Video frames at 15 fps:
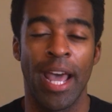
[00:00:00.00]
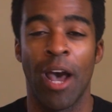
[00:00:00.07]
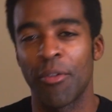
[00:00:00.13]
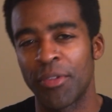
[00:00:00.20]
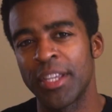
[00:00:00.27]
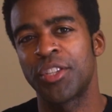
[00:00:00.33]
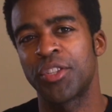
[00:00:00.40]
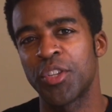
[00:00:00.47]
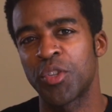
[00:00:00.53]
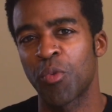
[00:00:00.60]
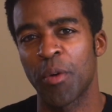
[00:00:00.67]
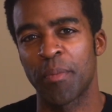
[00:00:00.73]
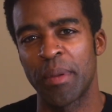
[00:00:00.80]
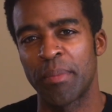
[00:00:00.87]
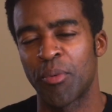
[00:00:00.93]
Now, this is
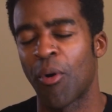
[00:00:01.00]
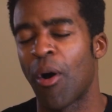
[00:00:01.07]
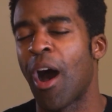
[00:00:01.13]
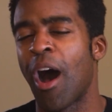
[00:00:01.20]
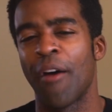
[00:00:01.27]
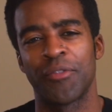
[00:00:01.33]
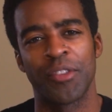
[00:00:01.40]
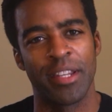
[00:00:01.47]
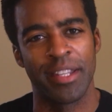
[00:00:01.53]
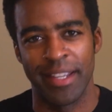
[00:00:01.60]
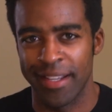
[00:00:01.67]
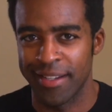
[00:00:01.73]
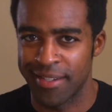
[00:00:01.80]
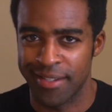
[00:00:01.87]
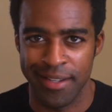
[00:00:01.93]
where people often
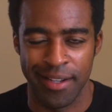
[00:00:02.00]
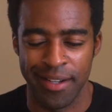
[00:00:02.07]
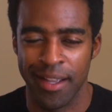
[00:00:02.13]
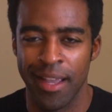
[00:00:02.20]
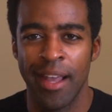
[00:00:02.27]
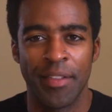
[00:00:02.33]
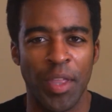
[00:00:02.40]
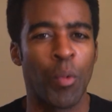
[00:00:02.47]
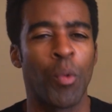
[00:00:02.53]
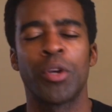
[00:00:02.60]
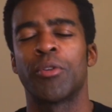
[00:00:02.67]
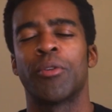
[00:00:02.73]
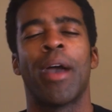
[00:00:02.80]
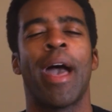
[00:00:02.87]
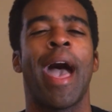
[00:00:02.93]
get stuck. They
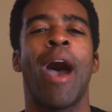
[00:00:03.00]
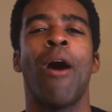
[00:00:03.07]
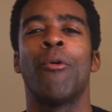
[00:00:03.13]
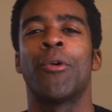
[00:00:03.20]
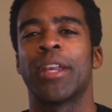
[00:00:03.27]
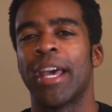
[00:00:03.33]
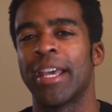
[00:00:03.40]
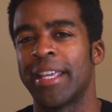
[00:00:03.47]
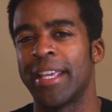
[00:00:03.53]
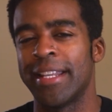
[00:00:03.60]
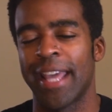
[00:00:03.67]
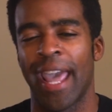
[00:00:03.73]
wonder, how can I get